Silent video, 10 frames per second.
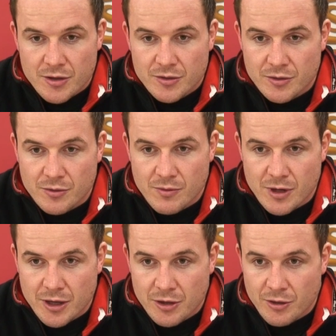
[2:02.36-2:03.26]
So
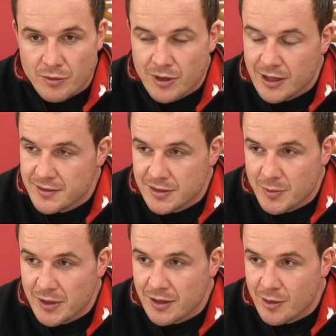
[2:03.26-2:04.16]
we're
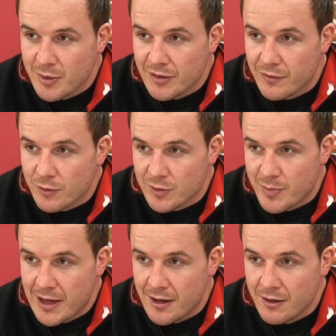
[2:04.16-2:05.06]
anticipating a big
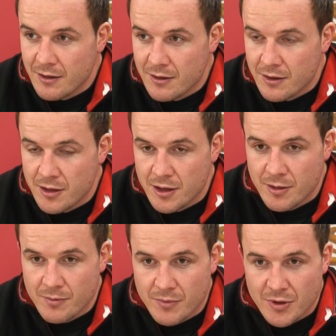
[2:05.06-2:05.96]
forward battle.
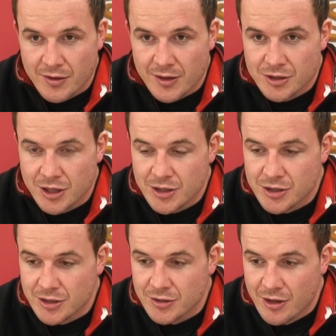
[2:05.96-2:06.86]
Nothing
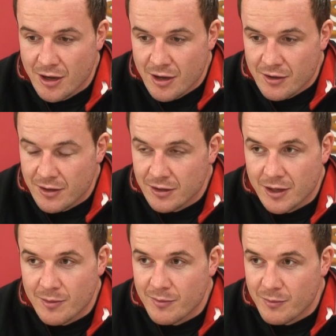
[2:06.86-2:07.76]
changes. They'll
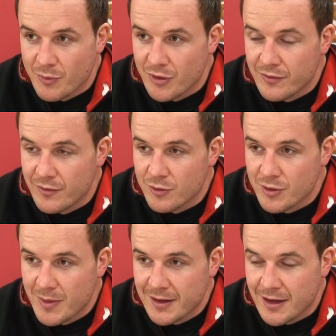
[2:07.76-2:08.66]
come with a
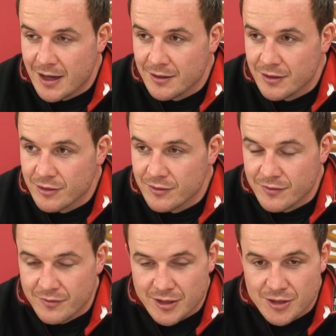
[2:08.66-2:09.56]
forward mentality
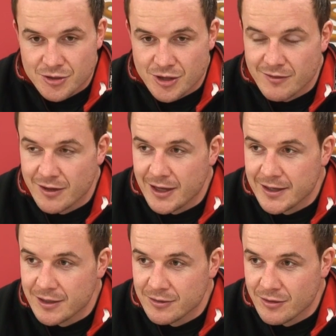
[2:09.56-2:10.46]
of each driving
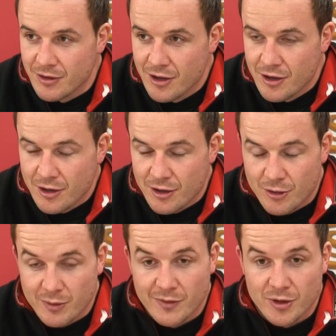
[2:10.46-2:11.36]
line out.
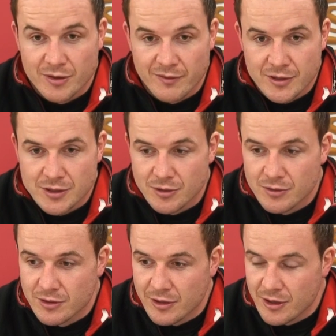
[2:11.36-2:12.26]
We've looked at
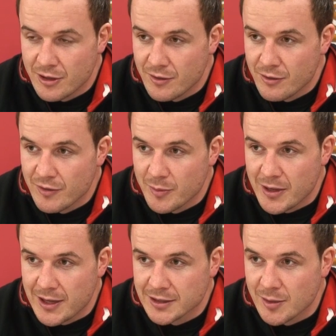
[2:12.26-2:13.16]
video over the
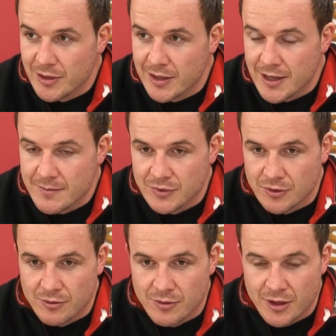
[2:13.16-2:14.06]
past couple of games,
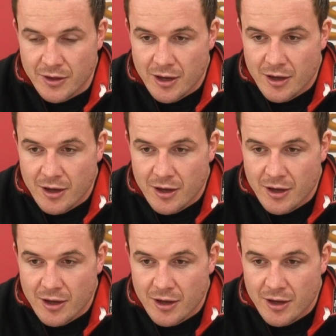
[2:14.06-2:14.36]
so